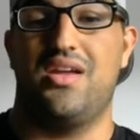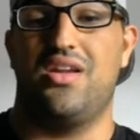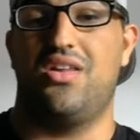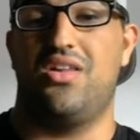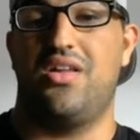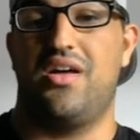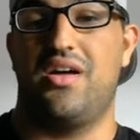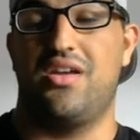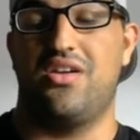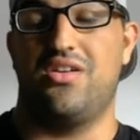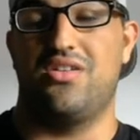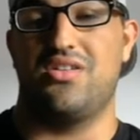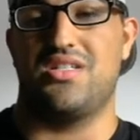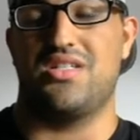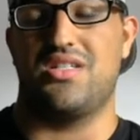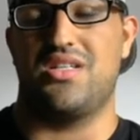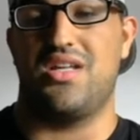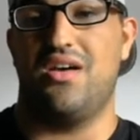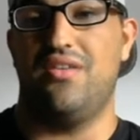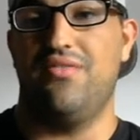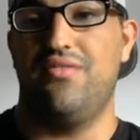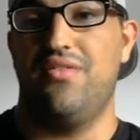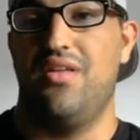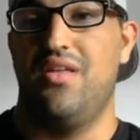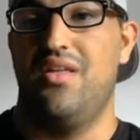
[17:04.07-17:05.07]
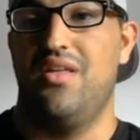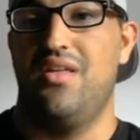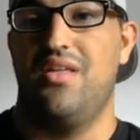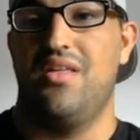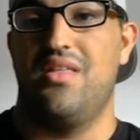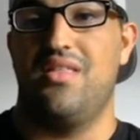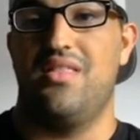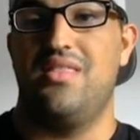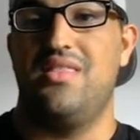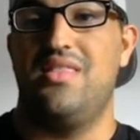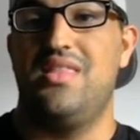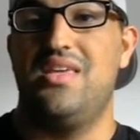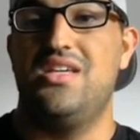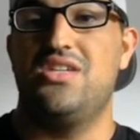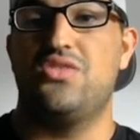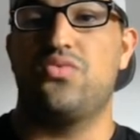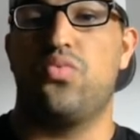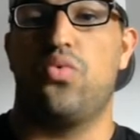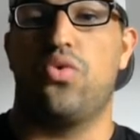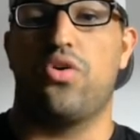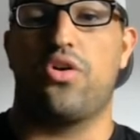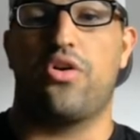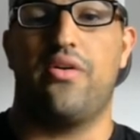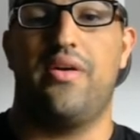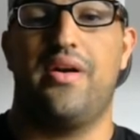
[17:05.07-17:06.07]
a lot of good stuff, these
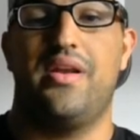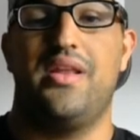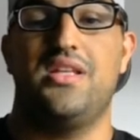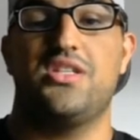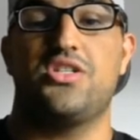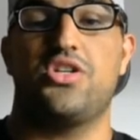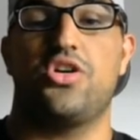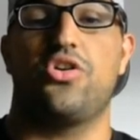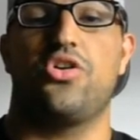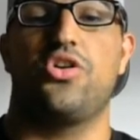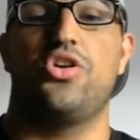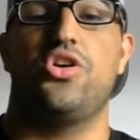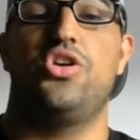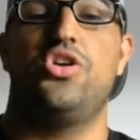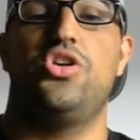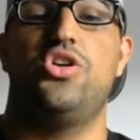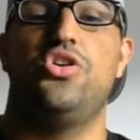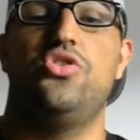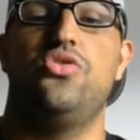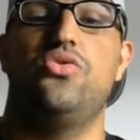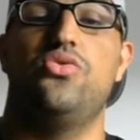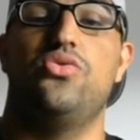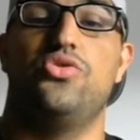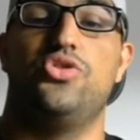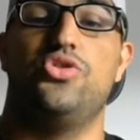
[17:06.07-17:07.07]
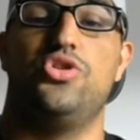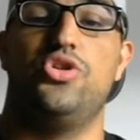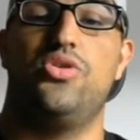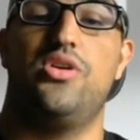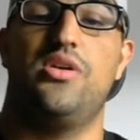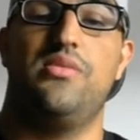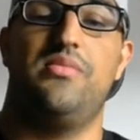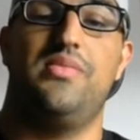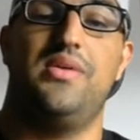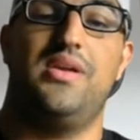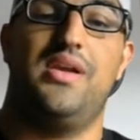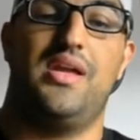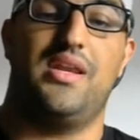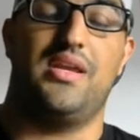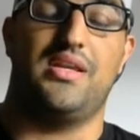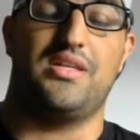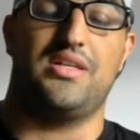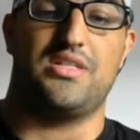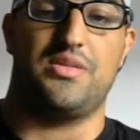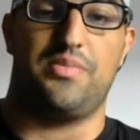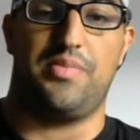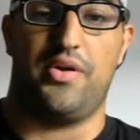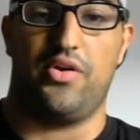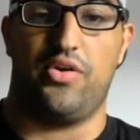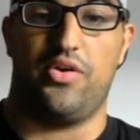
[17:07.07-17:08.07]
war credits are huge. You can be getting
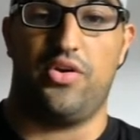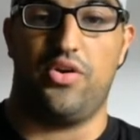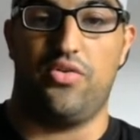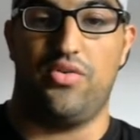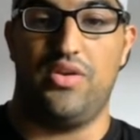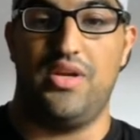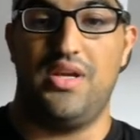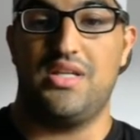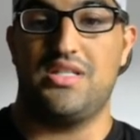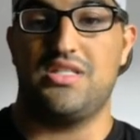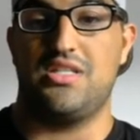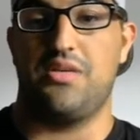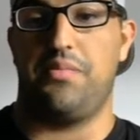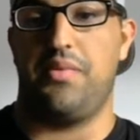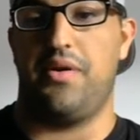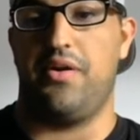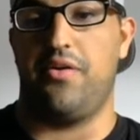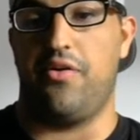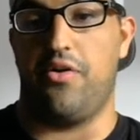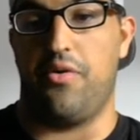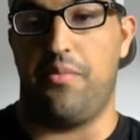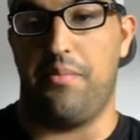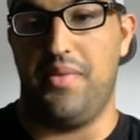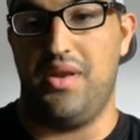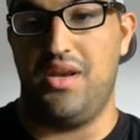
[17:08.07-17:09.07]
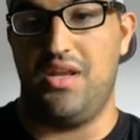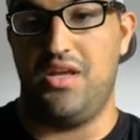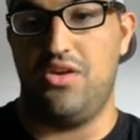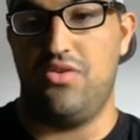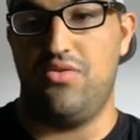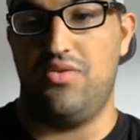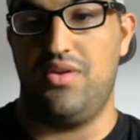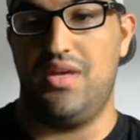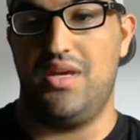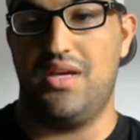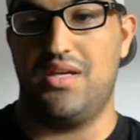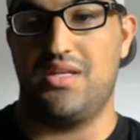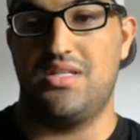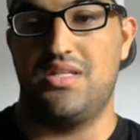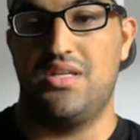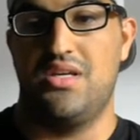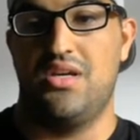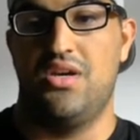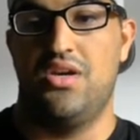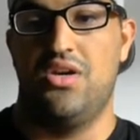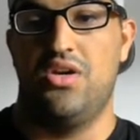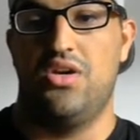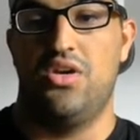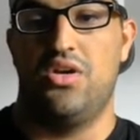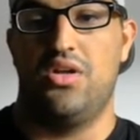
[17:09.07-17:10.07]
superior uniques, superior mini uniques,
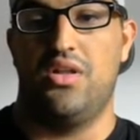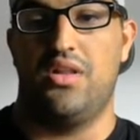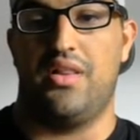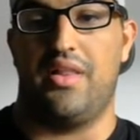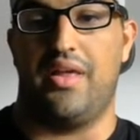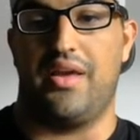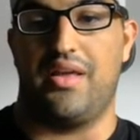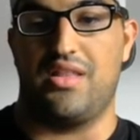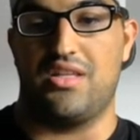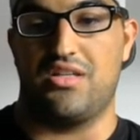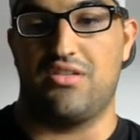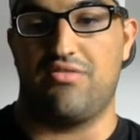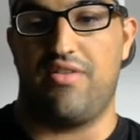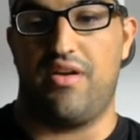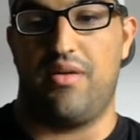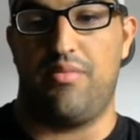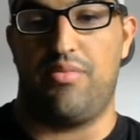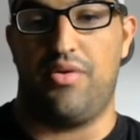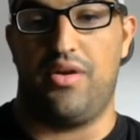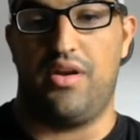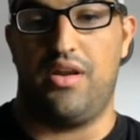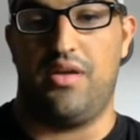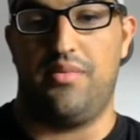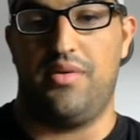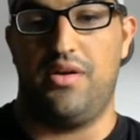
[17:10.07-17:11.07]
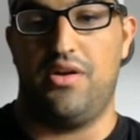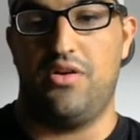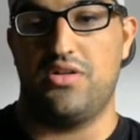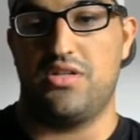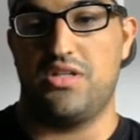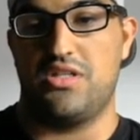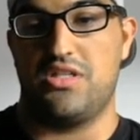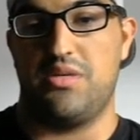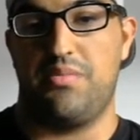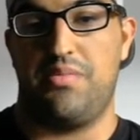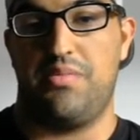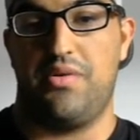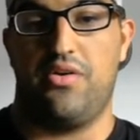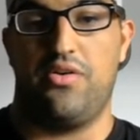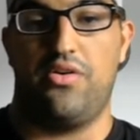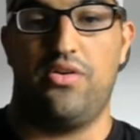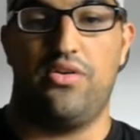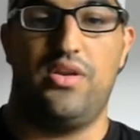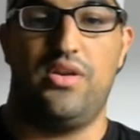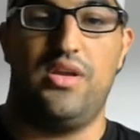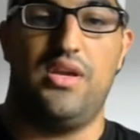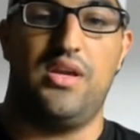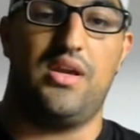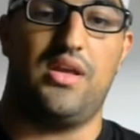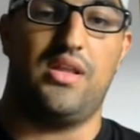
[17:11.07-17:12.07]
like this vibranium here is a superior
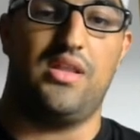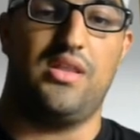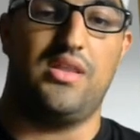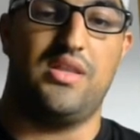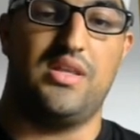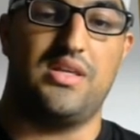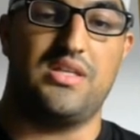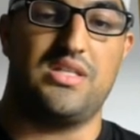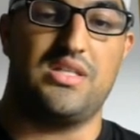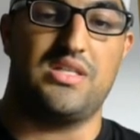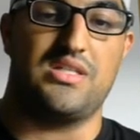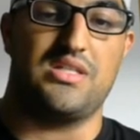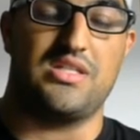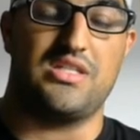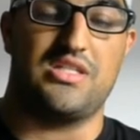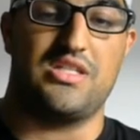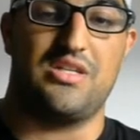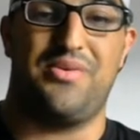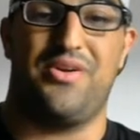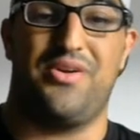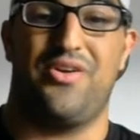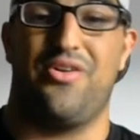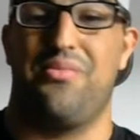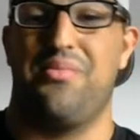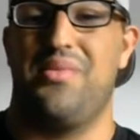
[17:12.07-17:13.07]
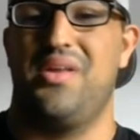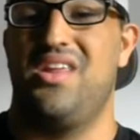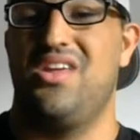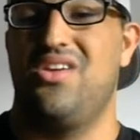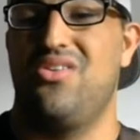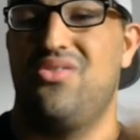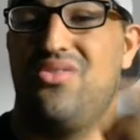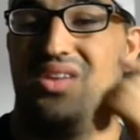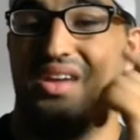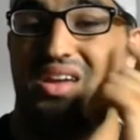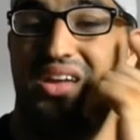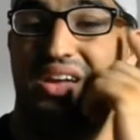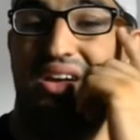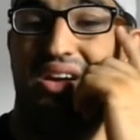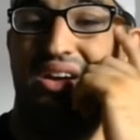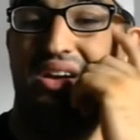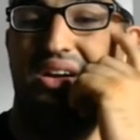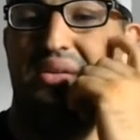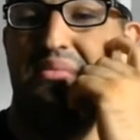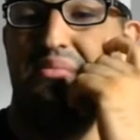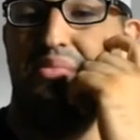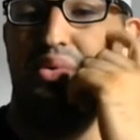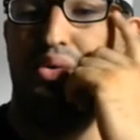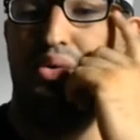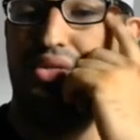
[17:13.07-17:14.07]
unique, and this is a superior mini unique.
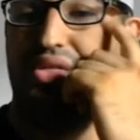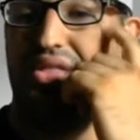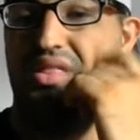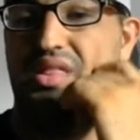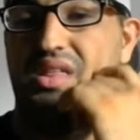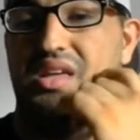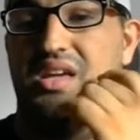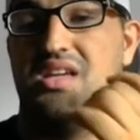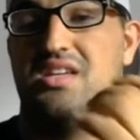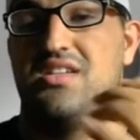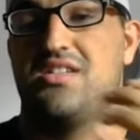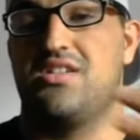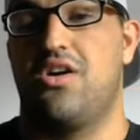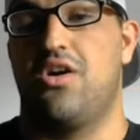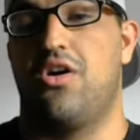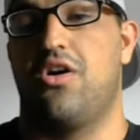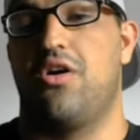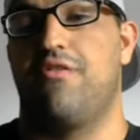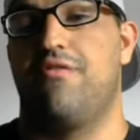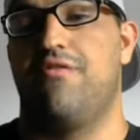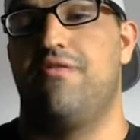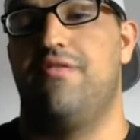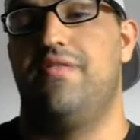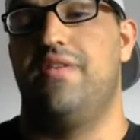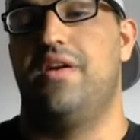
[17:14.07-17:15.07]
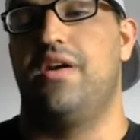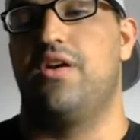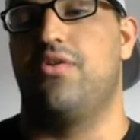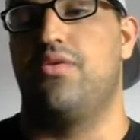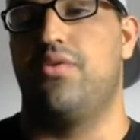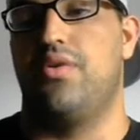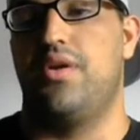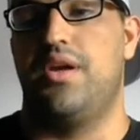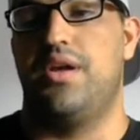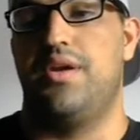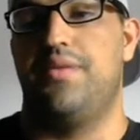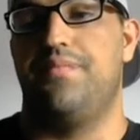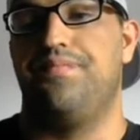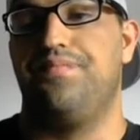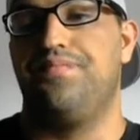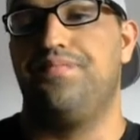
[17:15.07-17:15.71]
Both of these are very